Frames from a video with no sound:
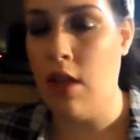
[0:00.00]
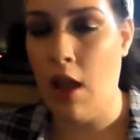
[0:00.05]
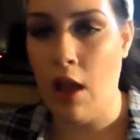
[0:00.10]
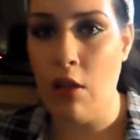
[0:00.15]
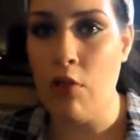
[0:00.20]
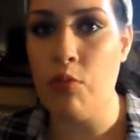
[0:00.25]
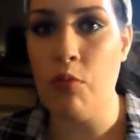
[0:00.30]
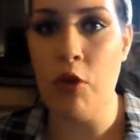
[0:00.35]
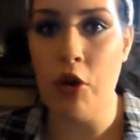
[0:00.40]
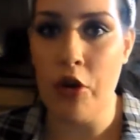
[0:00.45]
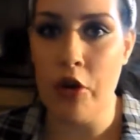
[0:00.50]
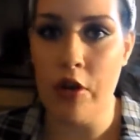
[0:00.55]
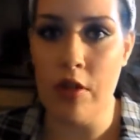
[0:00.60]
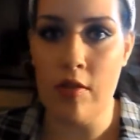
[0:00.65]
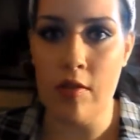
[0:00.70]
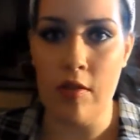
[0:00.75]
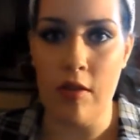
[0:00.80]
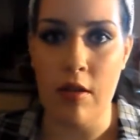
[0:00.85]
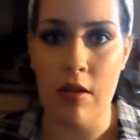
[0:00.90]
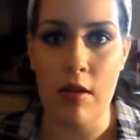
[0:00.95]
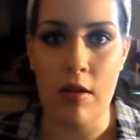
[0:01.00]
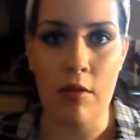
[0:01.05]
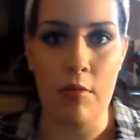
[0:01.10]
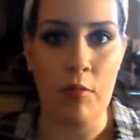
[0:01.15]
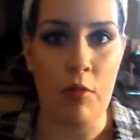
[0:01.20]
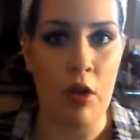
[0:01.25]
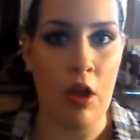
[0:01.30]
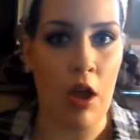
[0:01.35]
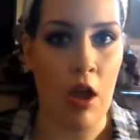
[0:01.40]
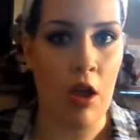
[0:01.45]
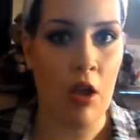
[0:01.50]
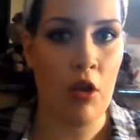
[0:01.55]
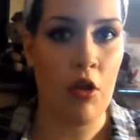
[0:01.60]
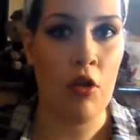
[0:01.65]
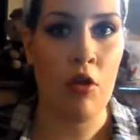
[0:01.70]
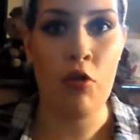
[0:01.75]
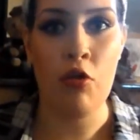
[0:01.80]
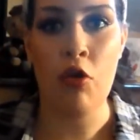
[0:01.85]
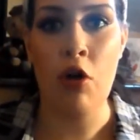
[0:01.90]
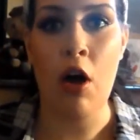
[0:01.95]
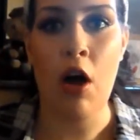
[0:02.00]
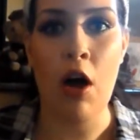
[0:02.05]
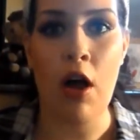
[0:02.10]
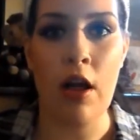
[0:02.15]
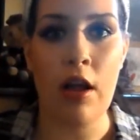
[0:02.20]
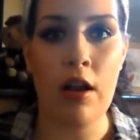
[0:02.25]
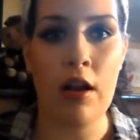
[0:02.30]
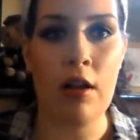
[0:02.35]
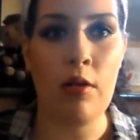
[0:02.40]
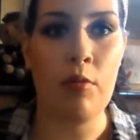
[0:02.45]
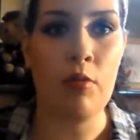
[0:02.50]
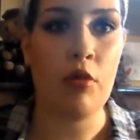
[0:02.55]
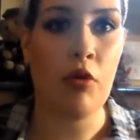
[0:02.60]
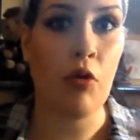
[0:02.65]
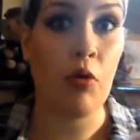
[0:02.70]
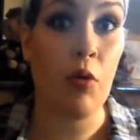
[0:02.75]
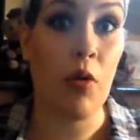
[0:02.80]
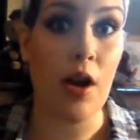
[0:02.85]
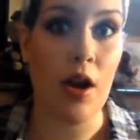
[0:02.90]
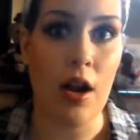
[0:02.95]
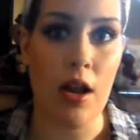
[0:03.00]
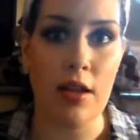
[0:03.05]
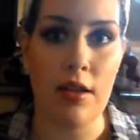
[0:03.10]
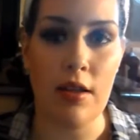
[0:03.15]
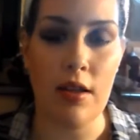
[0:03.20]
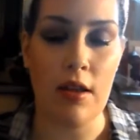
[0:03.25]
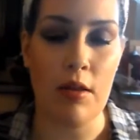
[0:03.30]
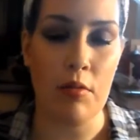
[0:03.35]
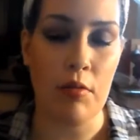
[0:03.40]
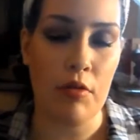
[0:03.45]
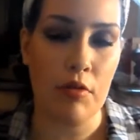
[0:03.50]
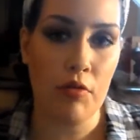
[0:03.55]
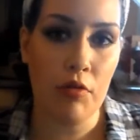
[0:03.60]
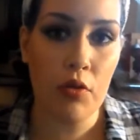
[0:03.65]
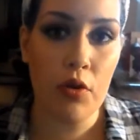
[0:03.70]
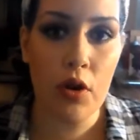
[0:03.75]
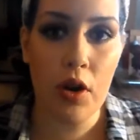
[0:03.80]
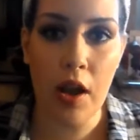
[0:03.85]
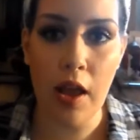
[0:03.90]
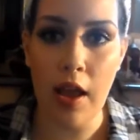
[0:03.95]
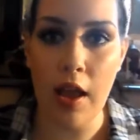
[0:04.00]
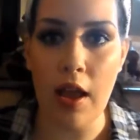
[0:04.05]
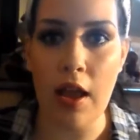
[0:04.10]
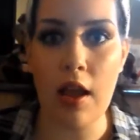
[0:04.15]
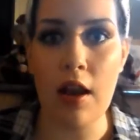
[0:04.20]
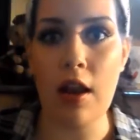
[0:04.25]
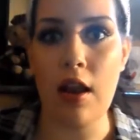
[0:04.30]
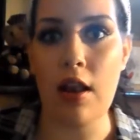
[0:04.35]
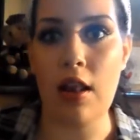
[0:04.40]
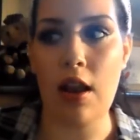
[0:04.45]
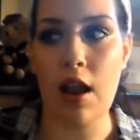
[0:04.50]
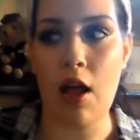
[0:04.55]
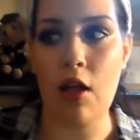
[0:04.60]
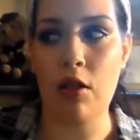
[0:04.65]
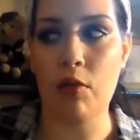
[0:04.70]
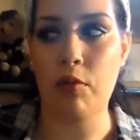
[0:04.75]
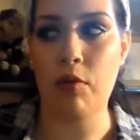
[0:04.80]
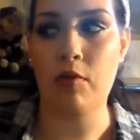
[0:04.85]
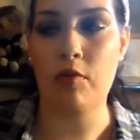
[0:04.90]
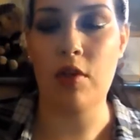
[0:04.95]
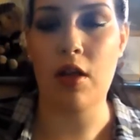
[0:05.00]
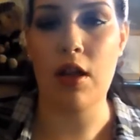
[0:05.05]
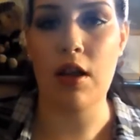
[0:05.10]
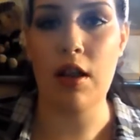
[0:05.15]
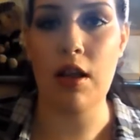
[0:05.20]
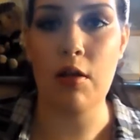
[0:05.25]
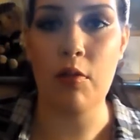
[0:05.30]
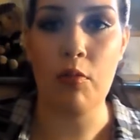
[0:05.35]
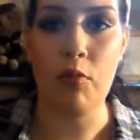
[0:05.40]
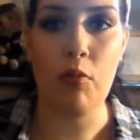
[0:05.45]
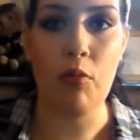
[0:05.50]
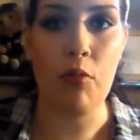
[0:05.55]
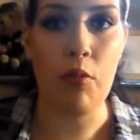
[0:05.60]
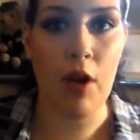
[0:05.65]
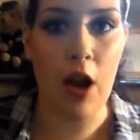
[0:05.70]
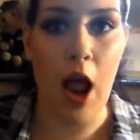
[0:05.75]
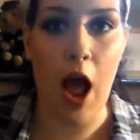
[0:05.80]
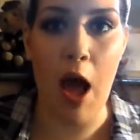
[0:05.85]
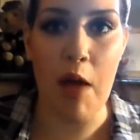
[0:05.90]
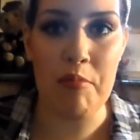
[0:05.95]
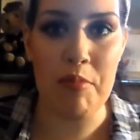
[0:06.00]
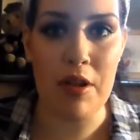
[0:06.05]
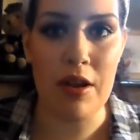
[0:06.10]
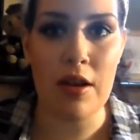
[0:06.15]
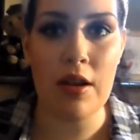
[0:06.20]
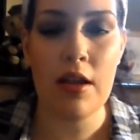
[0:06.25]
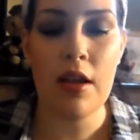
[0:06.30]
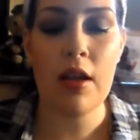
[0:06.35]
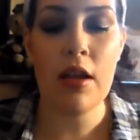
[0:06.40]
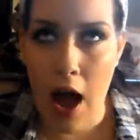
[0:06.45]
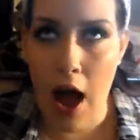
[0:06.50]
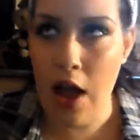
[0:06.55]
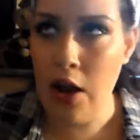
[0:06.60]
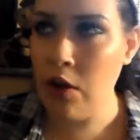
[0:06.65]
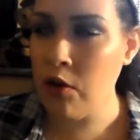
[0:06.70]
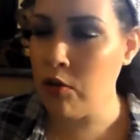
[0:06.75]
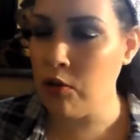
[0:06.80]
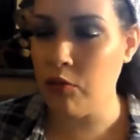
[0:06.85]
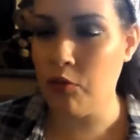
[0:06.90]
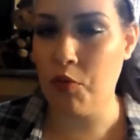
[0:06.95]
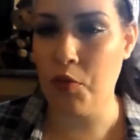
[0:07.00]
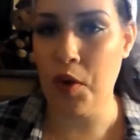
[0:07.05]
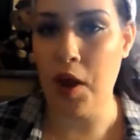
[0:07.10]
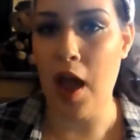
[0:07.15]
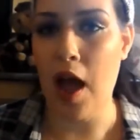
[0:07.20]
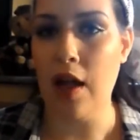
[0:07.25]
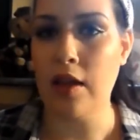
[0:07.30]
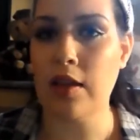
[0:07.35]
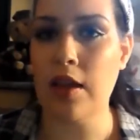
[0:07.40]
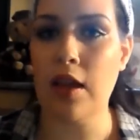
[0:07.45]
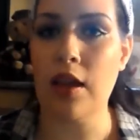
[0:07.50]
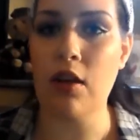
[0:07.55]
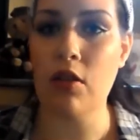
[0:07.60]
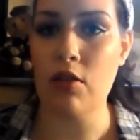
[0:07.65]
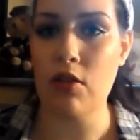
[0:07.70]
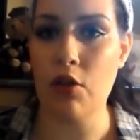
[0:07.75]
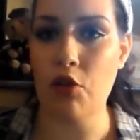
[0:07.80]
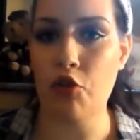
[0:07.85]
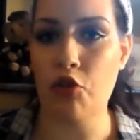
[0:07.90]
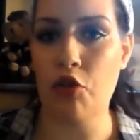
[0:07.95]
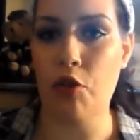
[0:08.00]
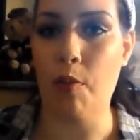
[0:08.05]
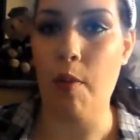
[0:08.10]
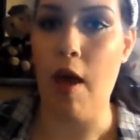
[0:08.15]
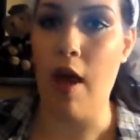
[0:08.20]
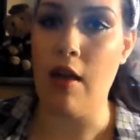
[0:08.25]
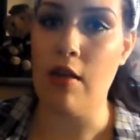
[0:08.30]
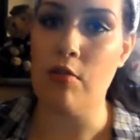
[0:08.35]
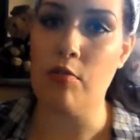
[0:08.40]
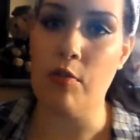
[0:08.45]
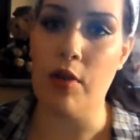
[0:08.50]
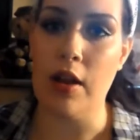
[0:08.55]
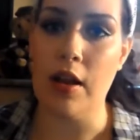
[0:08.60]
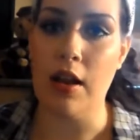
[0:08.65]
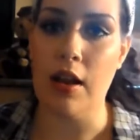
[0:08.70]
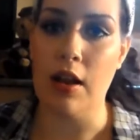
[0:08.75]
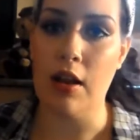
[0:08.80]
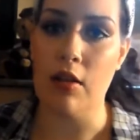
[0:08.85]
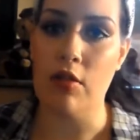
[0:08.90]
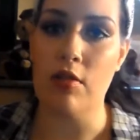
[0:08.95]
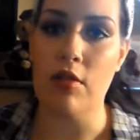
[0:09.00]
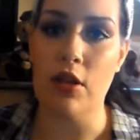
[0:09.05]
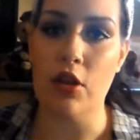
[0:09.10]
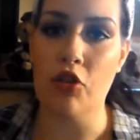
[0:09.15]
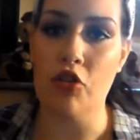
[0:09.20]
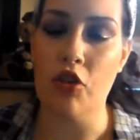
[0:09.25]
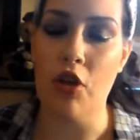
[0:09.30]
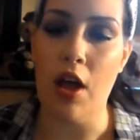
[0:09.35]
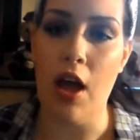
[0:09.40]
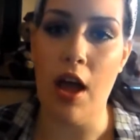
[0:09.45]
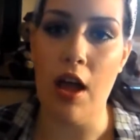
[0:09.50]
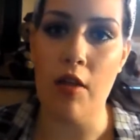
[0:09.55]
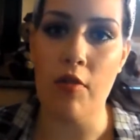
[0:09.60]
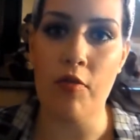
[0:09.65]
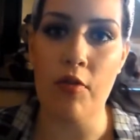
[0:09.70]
That's worrisome. You thought it was a great idea beforehand, and now that we've done it, what happened? I don't react to anesthesia the best when I get anesthesia.